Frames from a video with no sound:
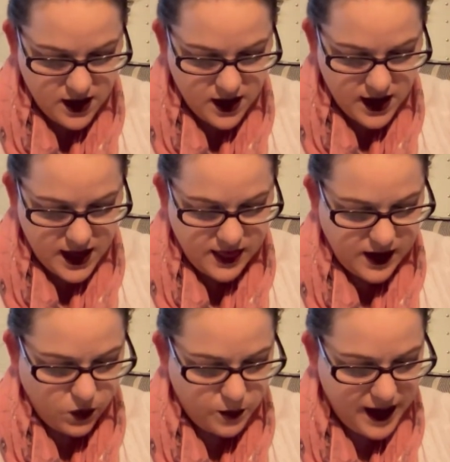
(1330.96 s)
And
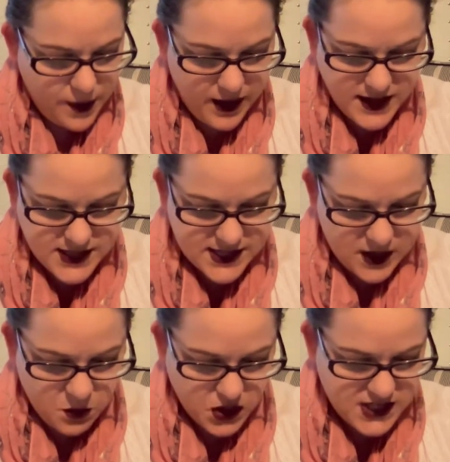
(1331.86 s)
there were babies, and
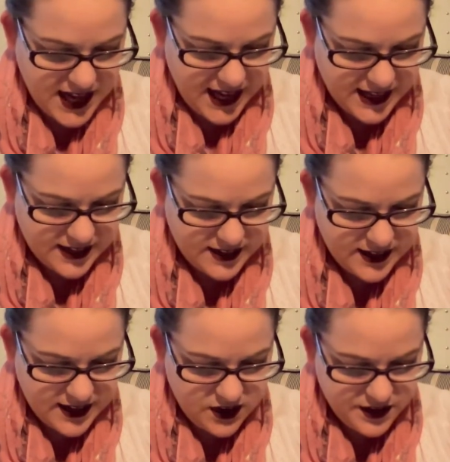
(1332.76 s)
some were sick,
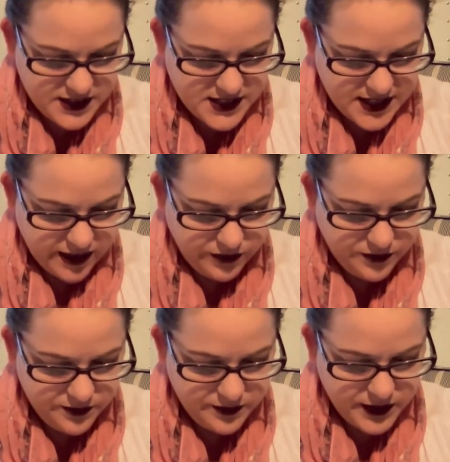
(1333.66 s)
and all this stuff.
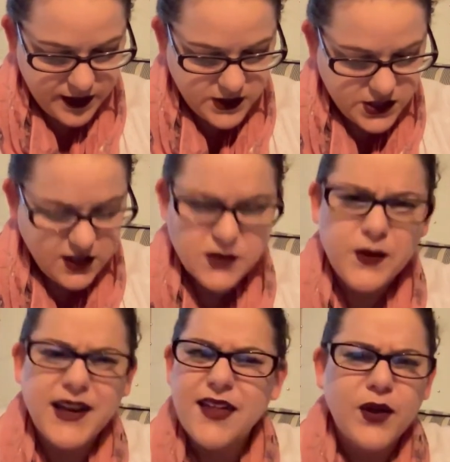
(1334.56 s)
And she talks about,
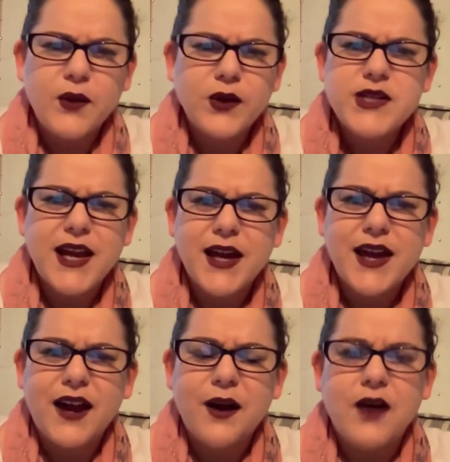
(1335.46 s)
and yet they're taken
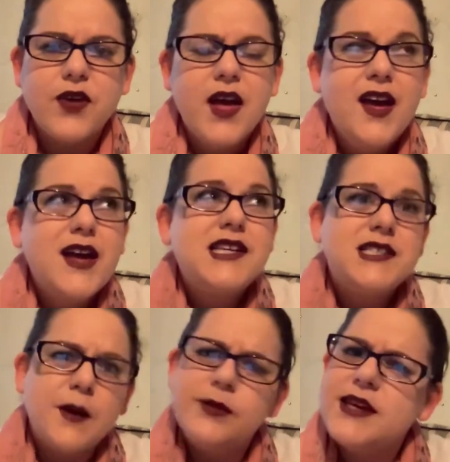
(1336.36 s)
care of.
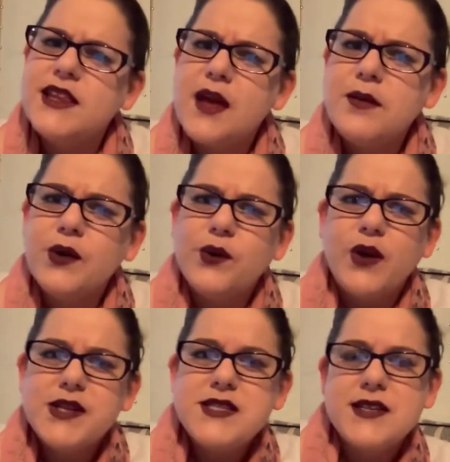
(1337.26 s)
Something that Mary
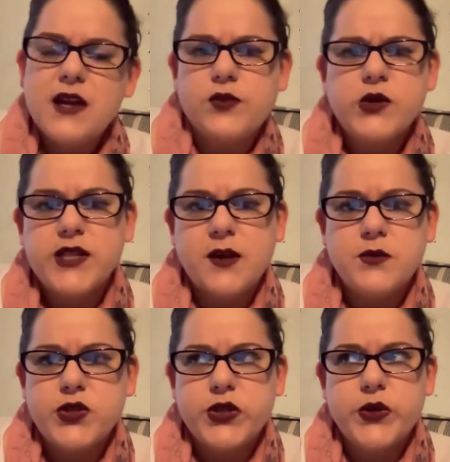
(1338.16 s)
Rowlandson never
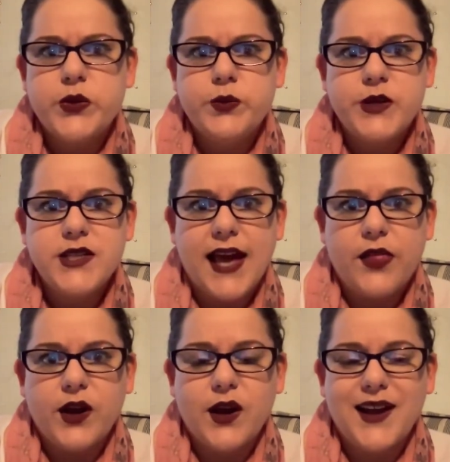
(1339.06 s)
seems to put
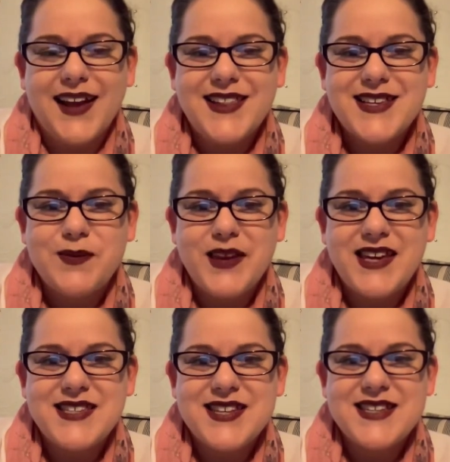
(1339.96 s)
together in this
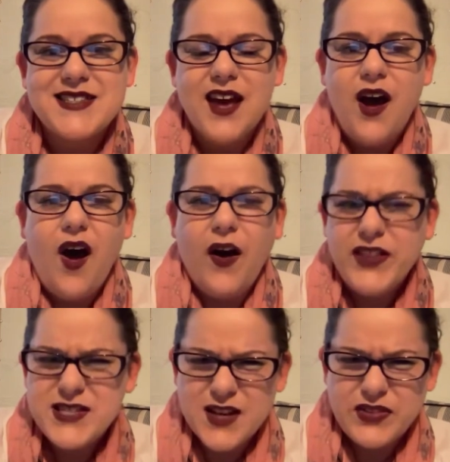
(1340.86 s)
piece is all the
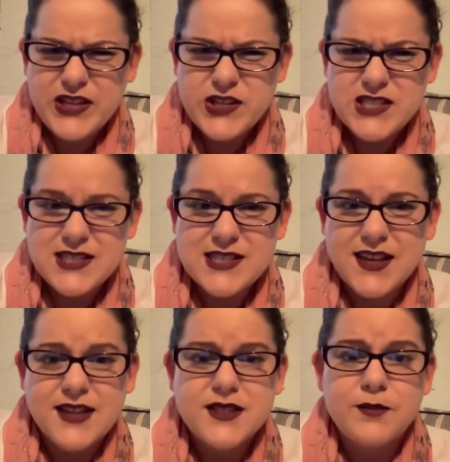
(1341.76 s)
stuff that she's
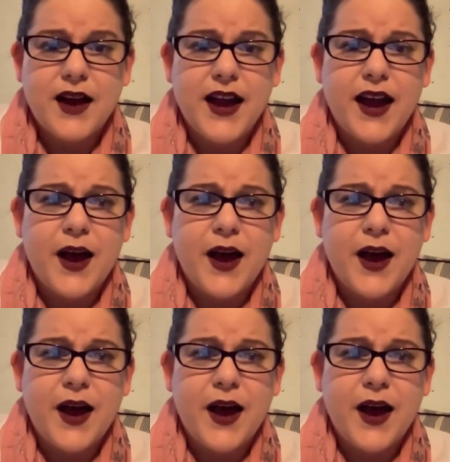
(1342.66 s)
disgusted by.